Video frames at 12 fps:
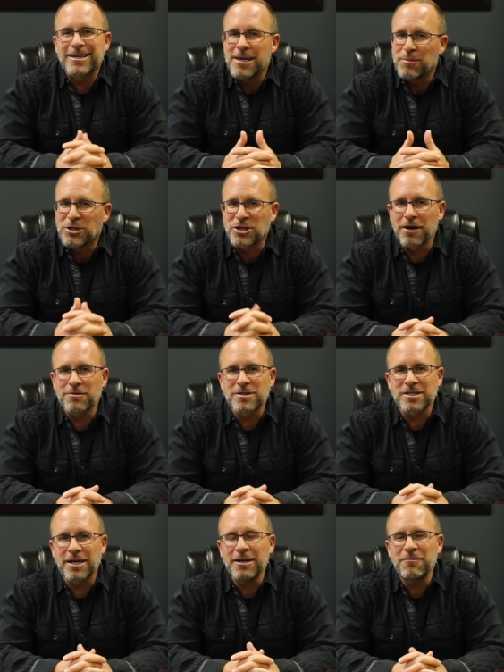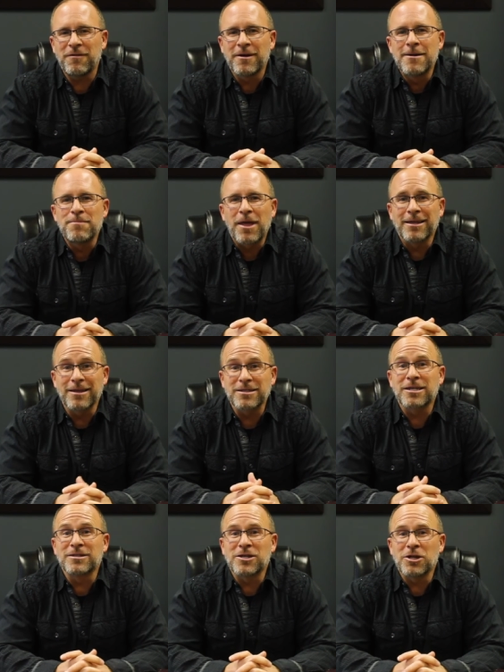keep each other safe, and
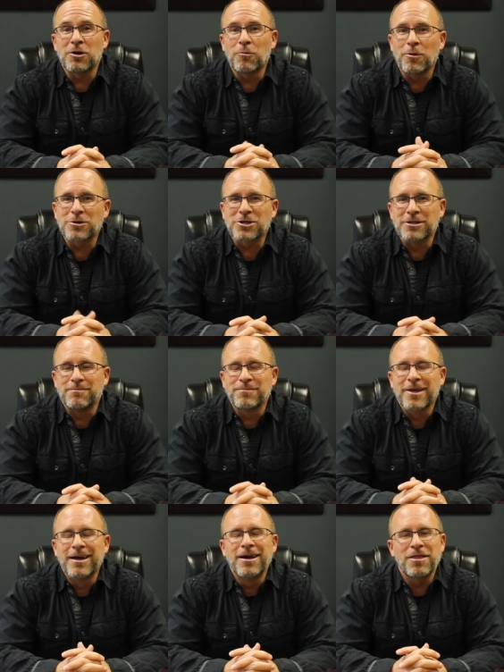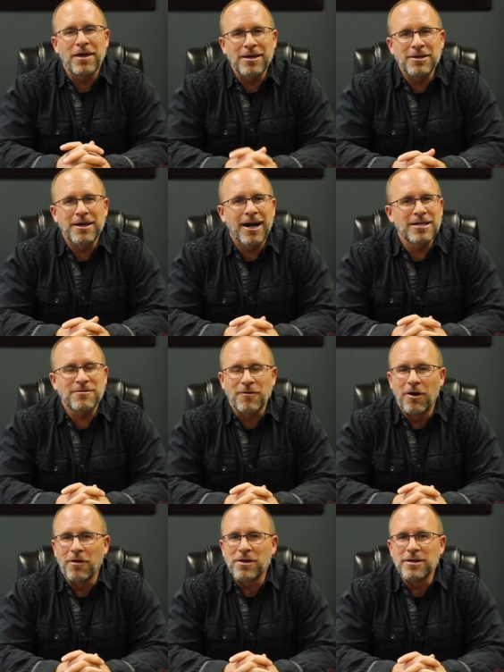let's continue to worship. Thank you guys
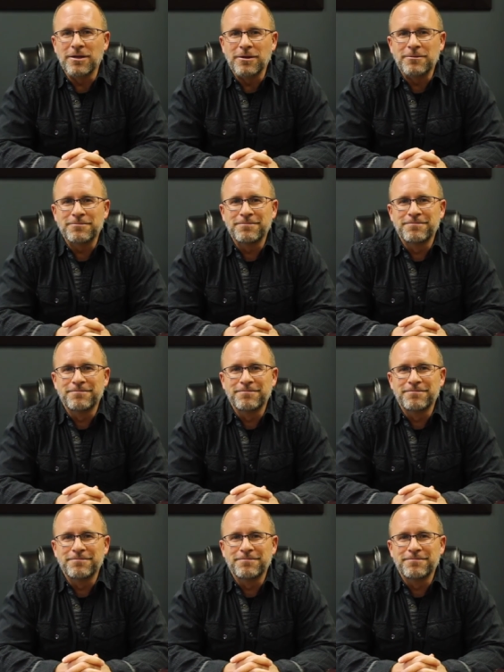for all that you do.